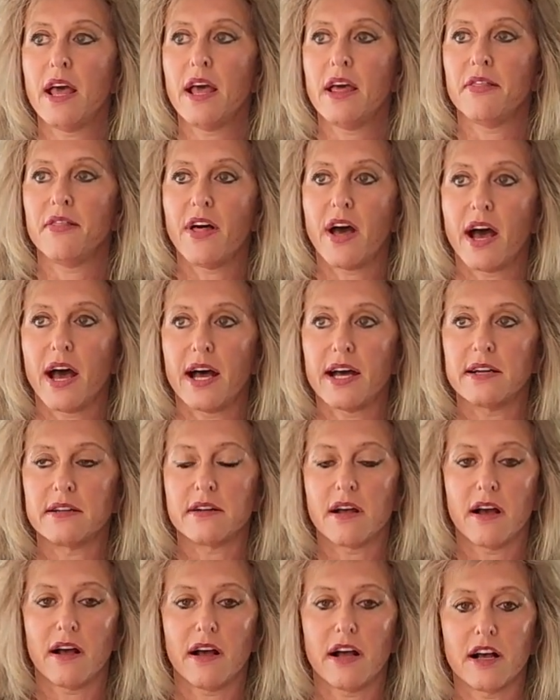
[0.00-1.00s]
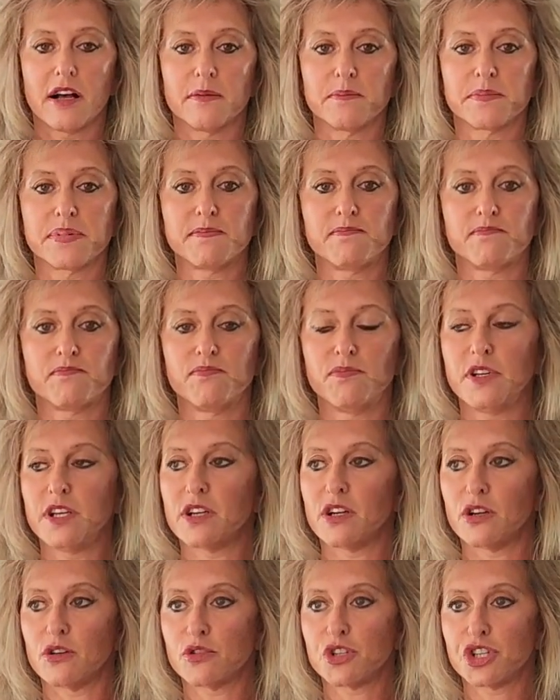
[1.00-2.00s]
that, you
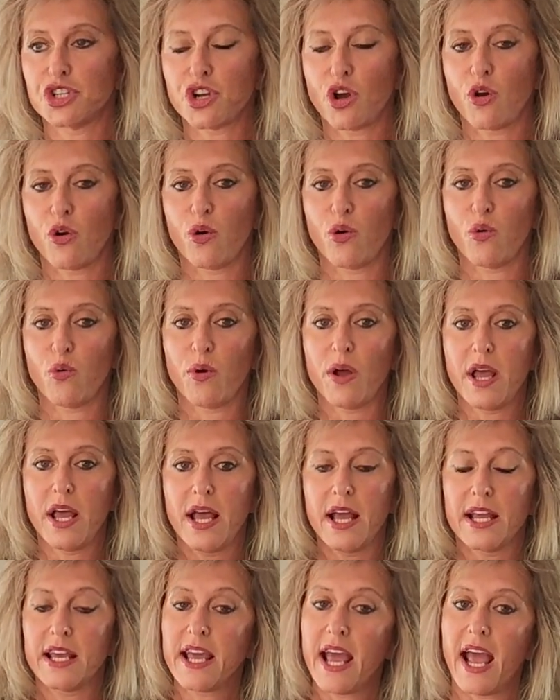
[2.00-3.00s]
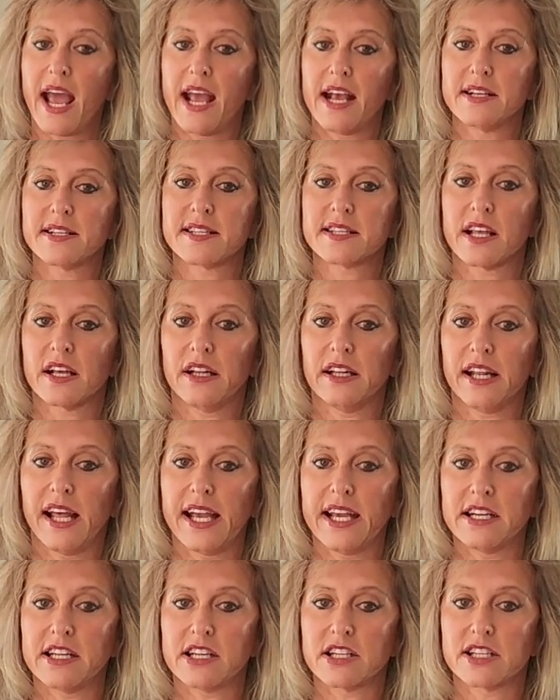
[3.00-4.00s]
know, showcase the
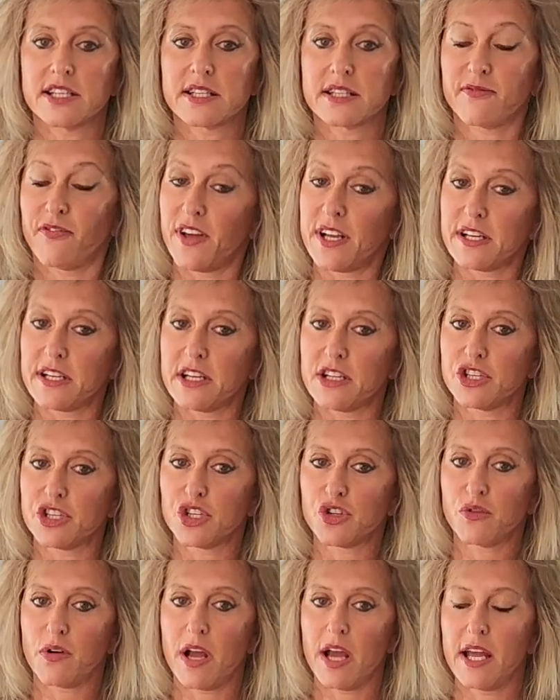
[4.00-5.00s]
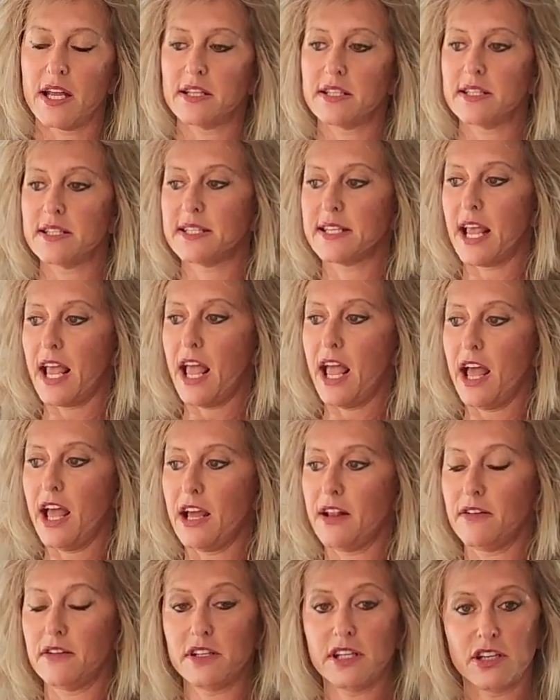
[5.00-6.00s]
latest fitness trends
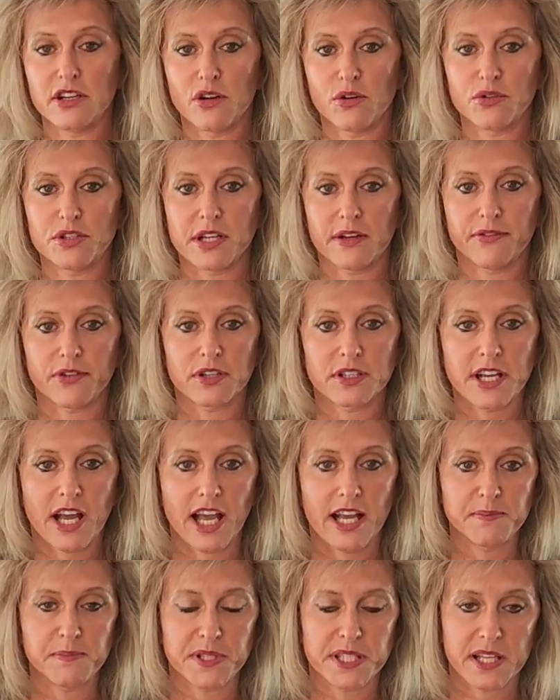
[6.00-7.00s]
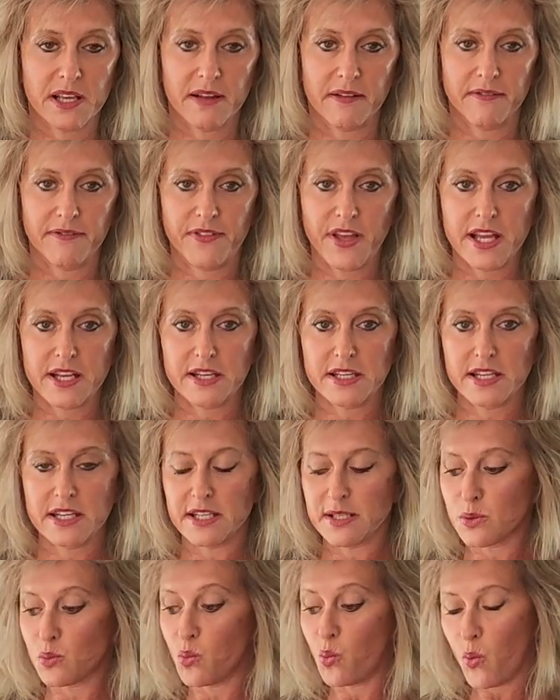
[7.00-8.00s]
and, you know, different types of
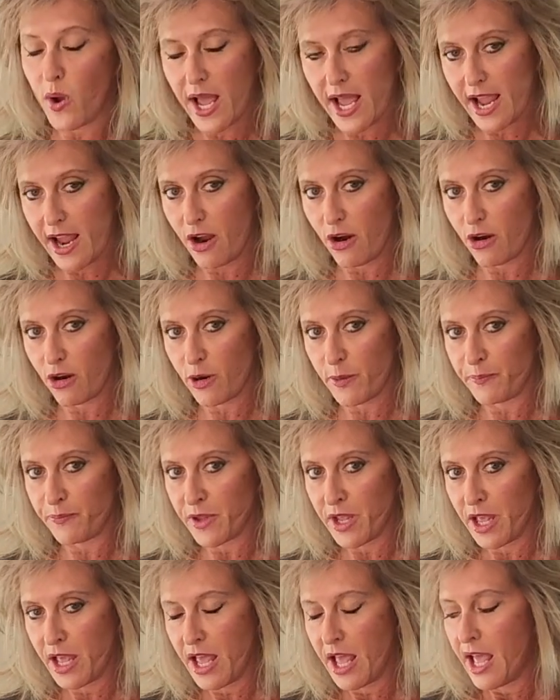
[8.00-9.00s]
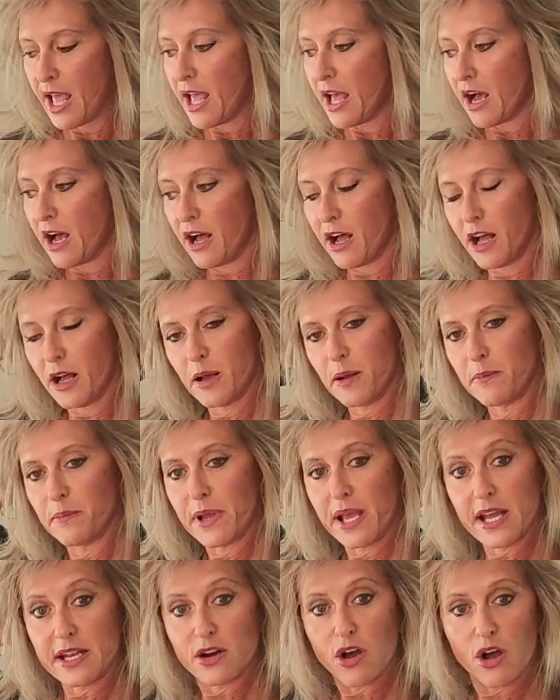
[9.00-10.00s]
fitness wear
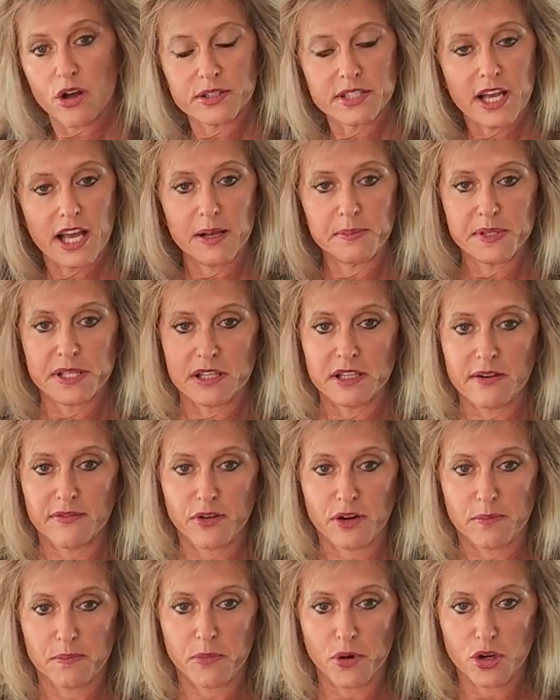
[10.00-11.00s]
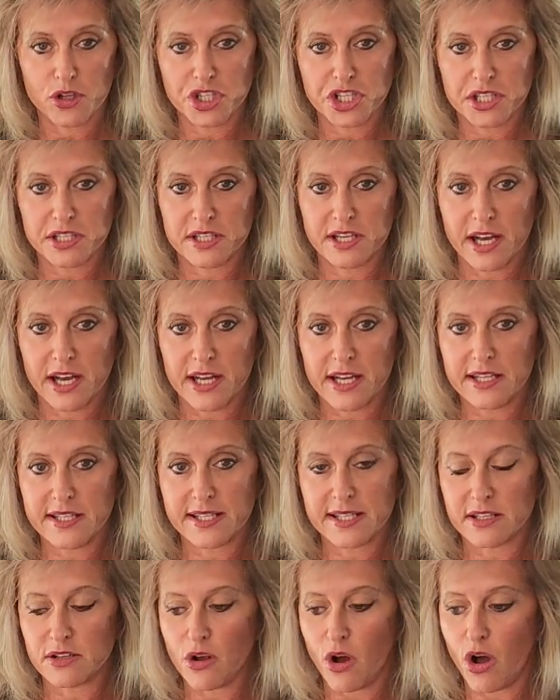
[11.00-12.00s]
and all types of different merchandise
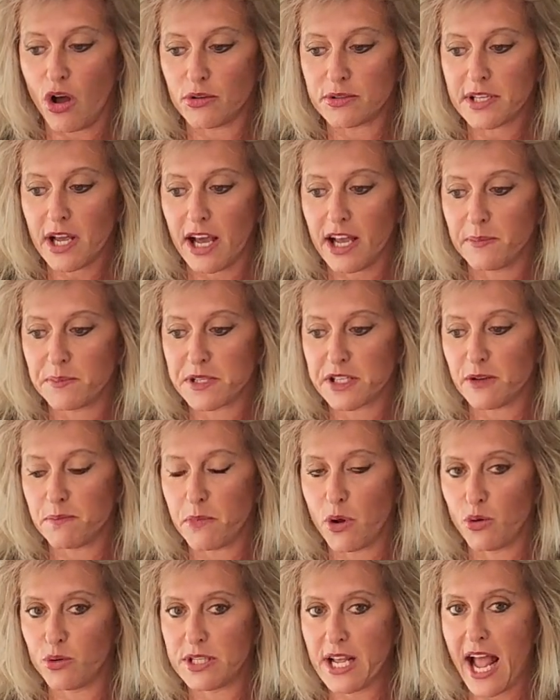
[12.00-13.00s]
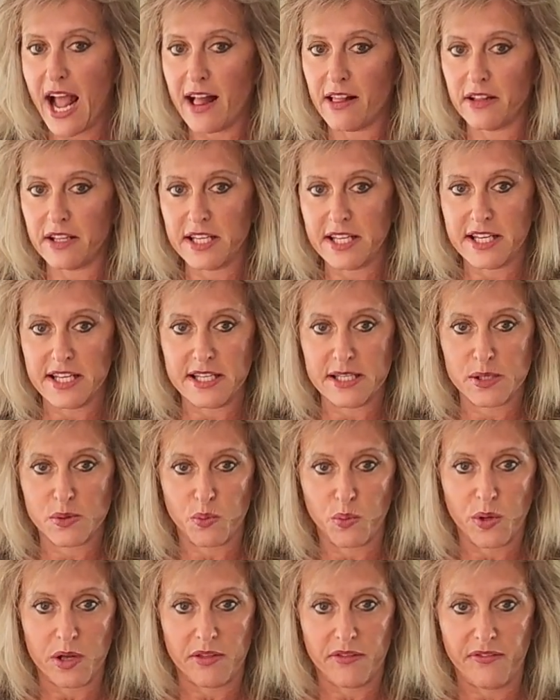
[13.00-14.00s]
and all types of modalities
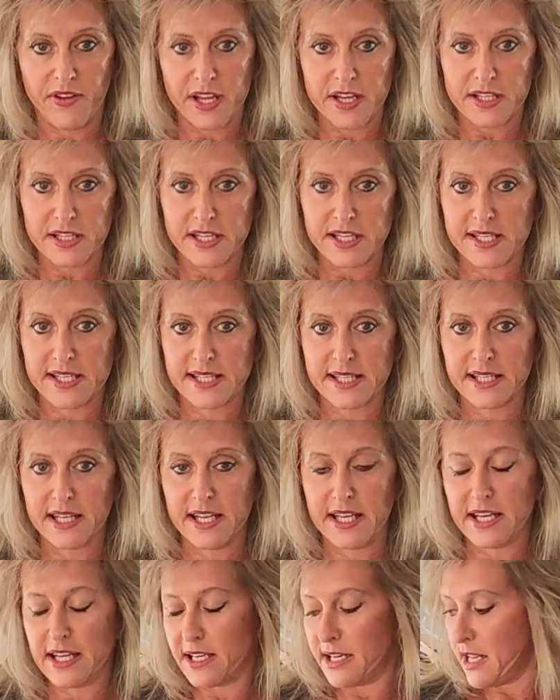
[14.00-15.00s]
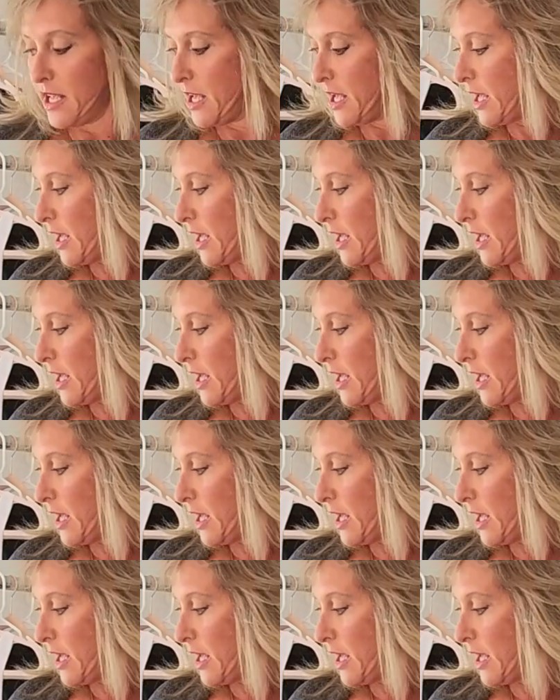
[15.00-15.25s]
with fitness and